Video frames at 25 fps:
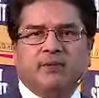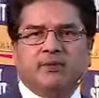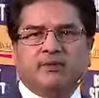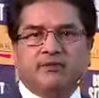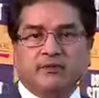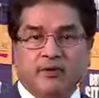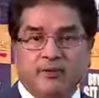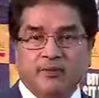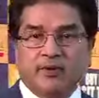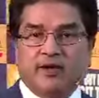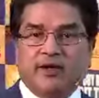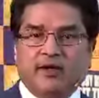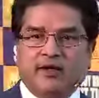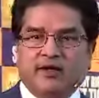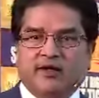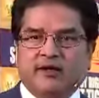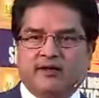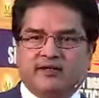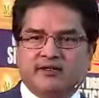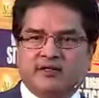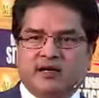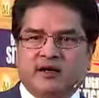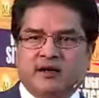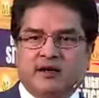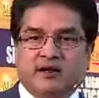For me, it
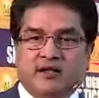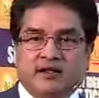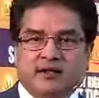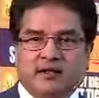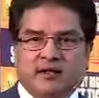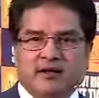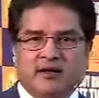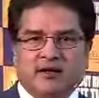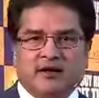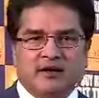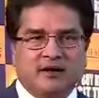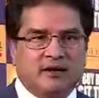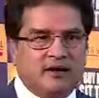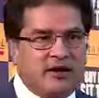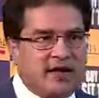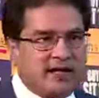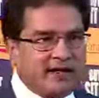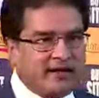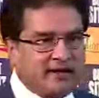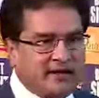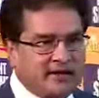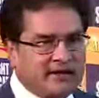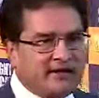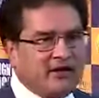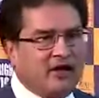is a
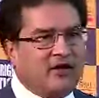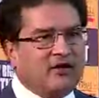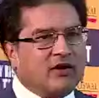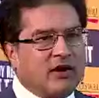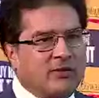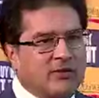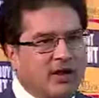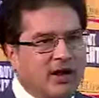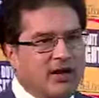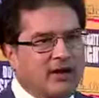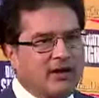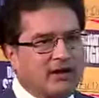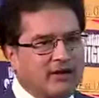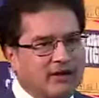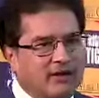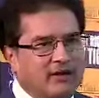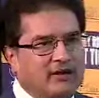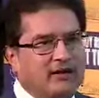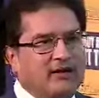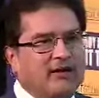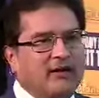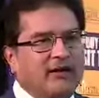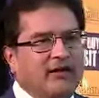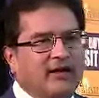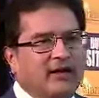like Gita or Ramayana,
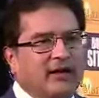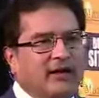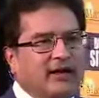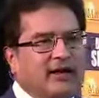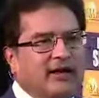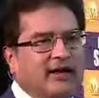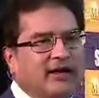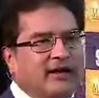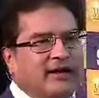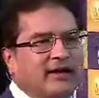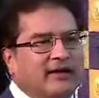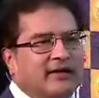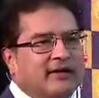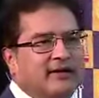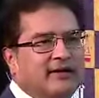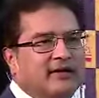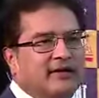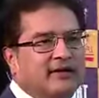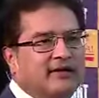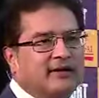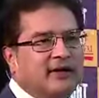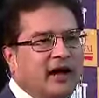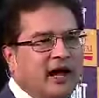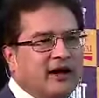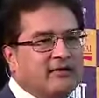and
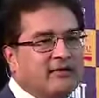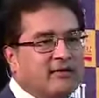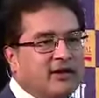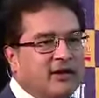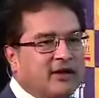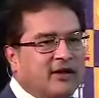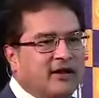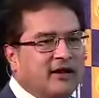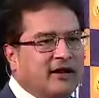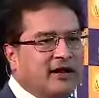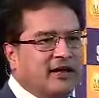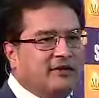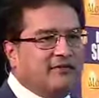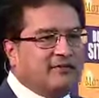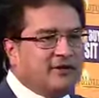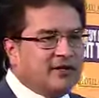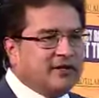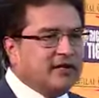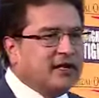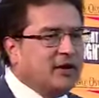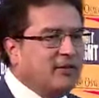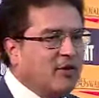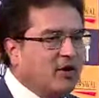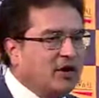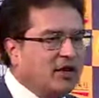I have learned
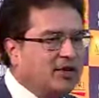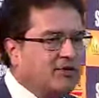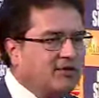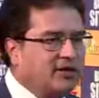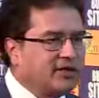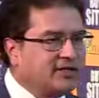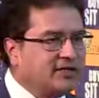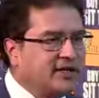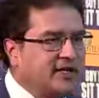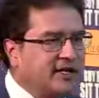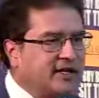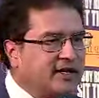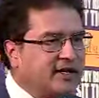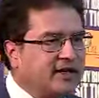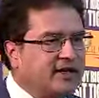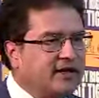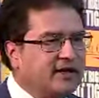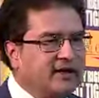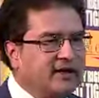everything about investing,